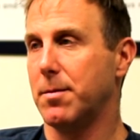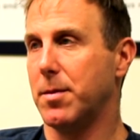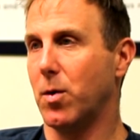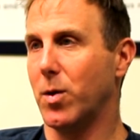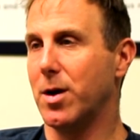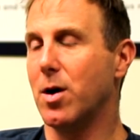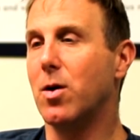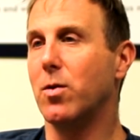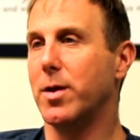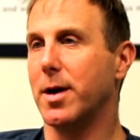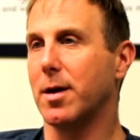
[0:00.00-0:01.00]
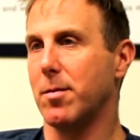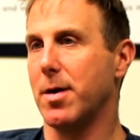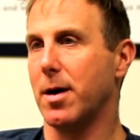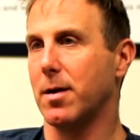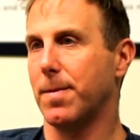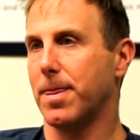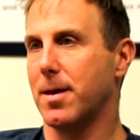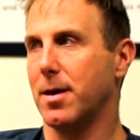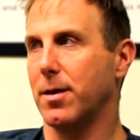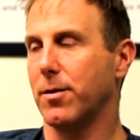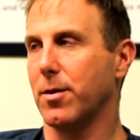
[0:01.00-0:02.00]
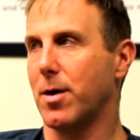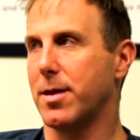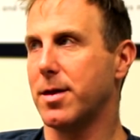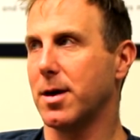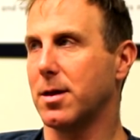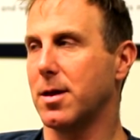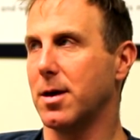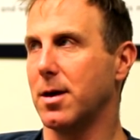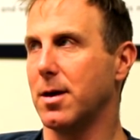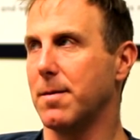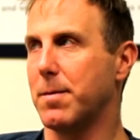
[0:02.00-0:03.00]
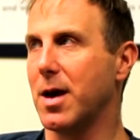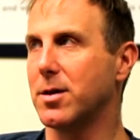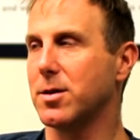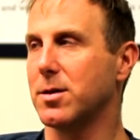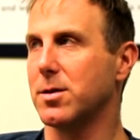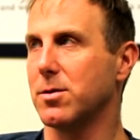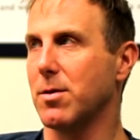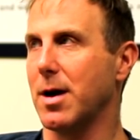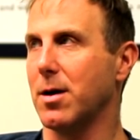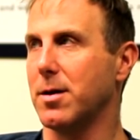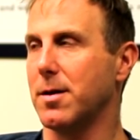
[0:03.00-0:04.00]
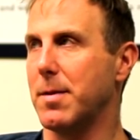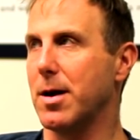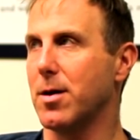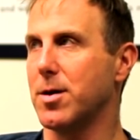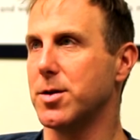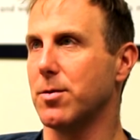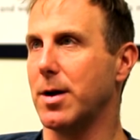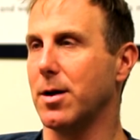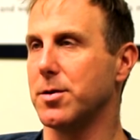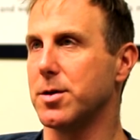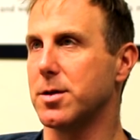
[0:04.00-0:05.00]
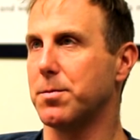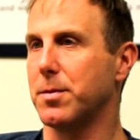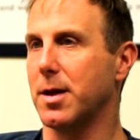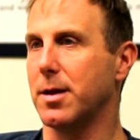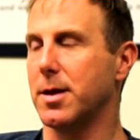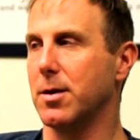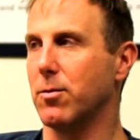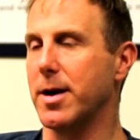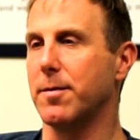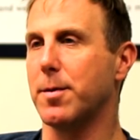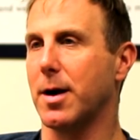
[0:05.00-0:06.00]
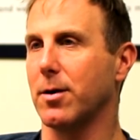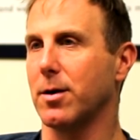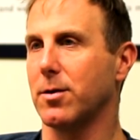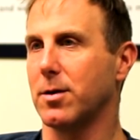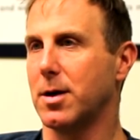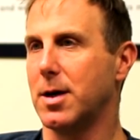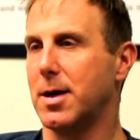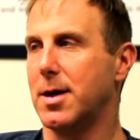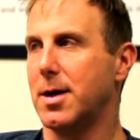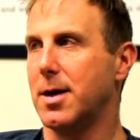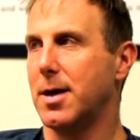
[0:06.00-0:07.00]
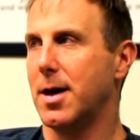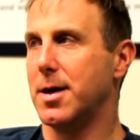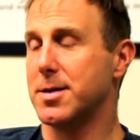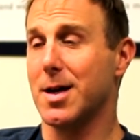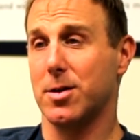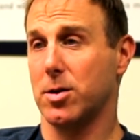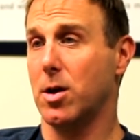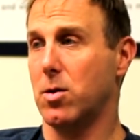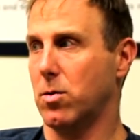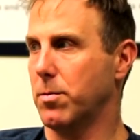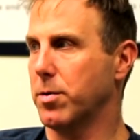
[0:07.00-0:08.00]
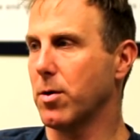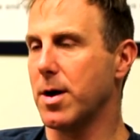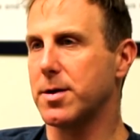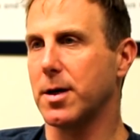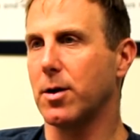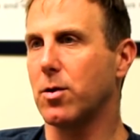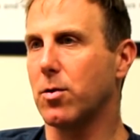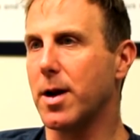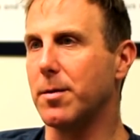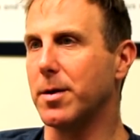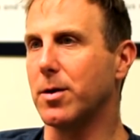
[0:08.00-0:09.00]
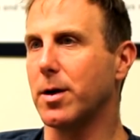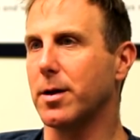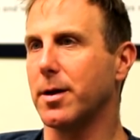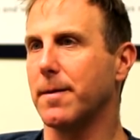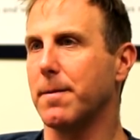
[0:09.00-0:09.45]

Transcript: but we know that it can be better. And so I think the impatience is around and the barriers around just the rate of progress. And it's not slow; we're progressing incredibly quickly.